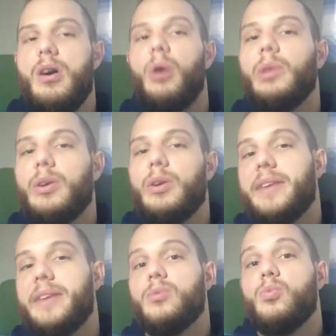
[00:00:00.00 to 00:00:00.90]
only
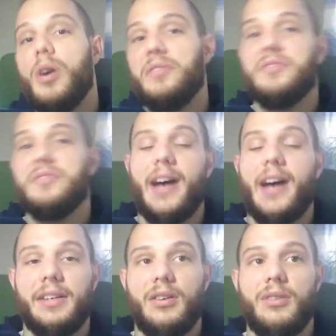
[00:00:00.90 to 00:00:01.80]
render one
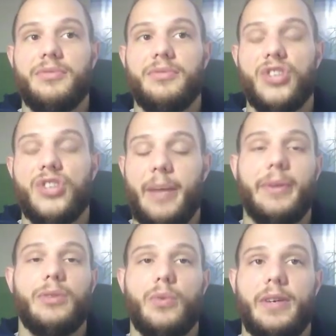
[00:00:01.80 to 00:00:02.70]
side of the
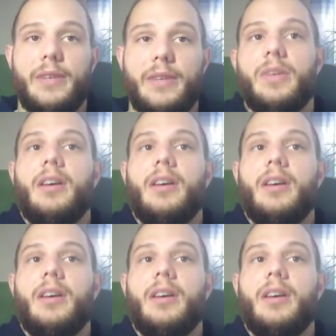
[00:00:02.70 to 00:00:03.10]
geometry.